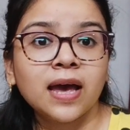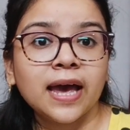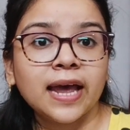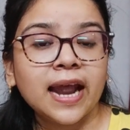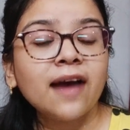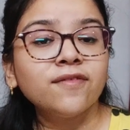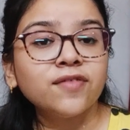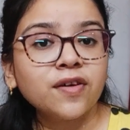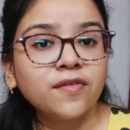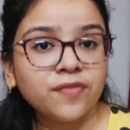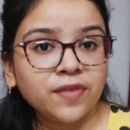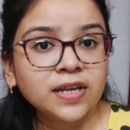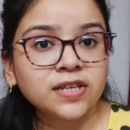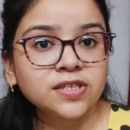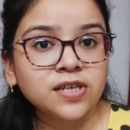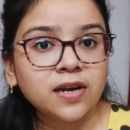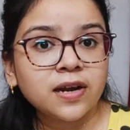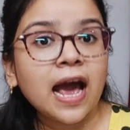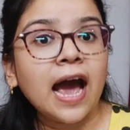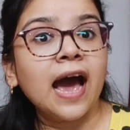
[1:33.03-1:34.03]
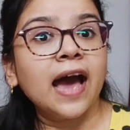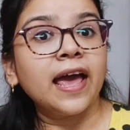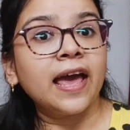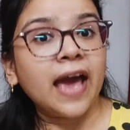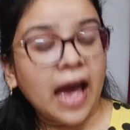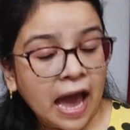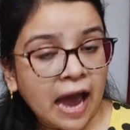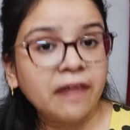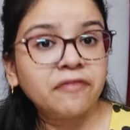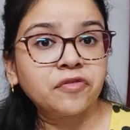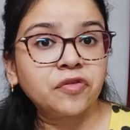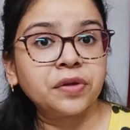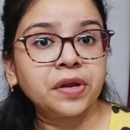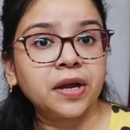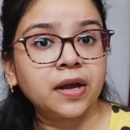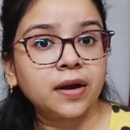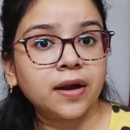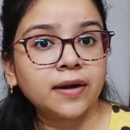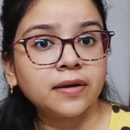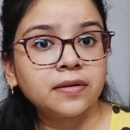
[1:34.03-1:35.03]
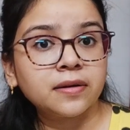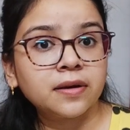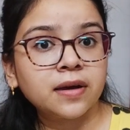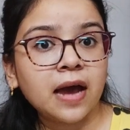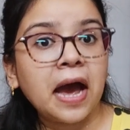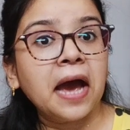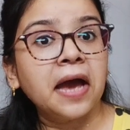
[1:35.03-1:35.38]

and after I finish it, I have to regret.